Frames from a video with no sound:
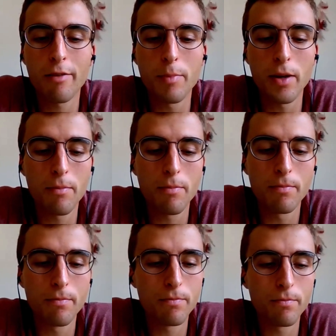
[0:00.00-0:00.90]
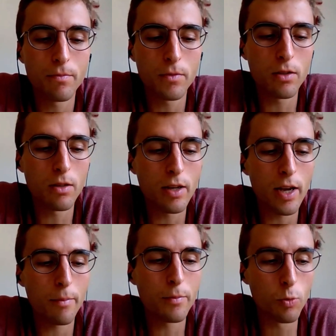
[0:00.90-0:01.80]
have been
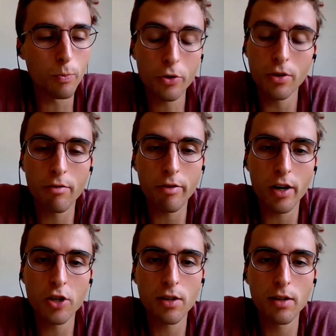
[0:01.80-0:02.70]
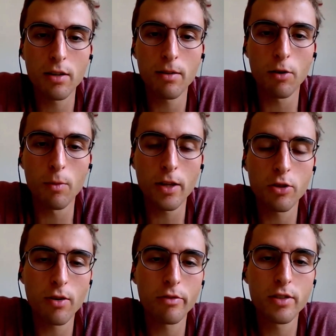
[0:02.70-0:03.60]
help supporting financially all my
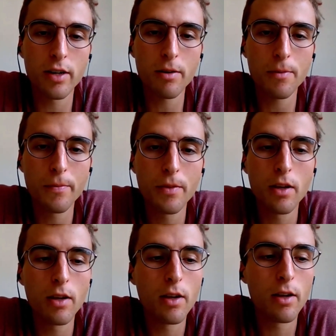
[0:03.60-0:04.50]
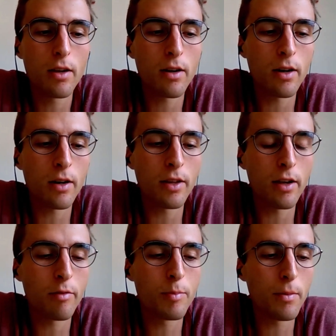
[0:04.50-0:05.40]
travels there.
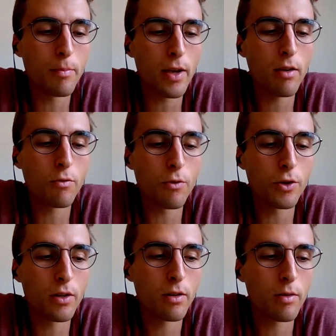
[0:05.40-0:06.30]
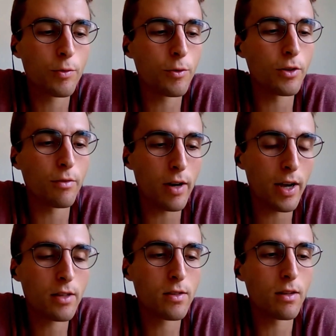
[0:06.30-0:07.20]
They have been paying for the
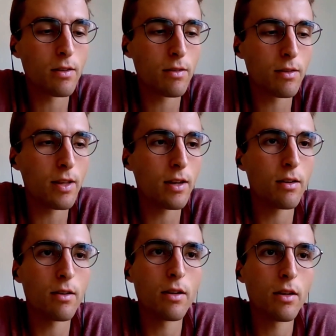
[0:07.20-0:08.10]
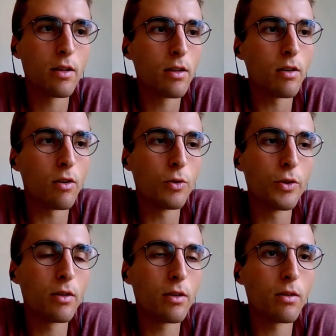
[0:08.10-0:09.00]
flights and then all
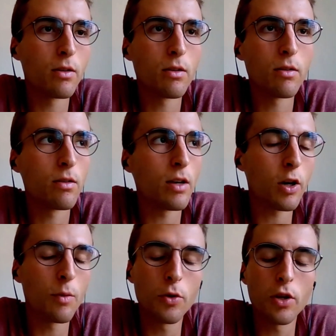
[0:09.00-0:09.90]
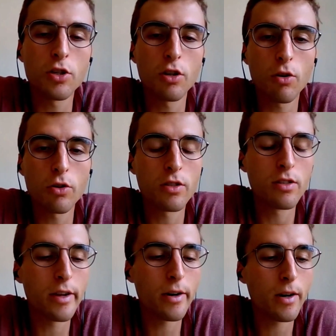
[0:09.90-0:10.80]
the accommodation costs
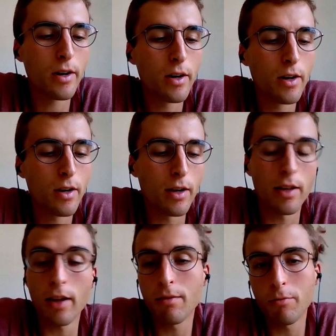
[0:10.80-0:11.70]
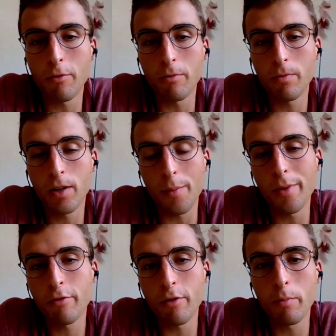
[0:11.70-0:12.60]
there. And that's
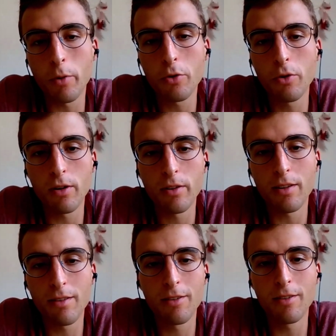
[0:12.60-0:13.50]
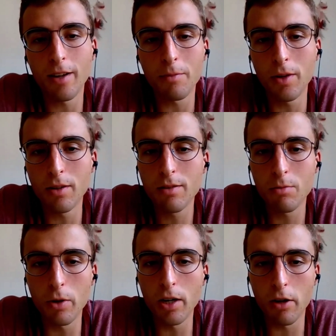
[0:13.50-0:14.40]
coming from Portugal, that means
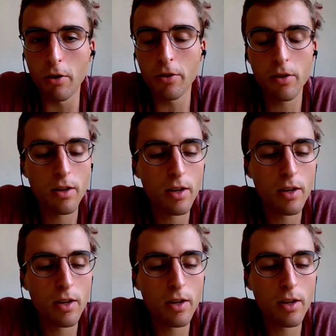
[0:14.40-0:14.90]
really a lot.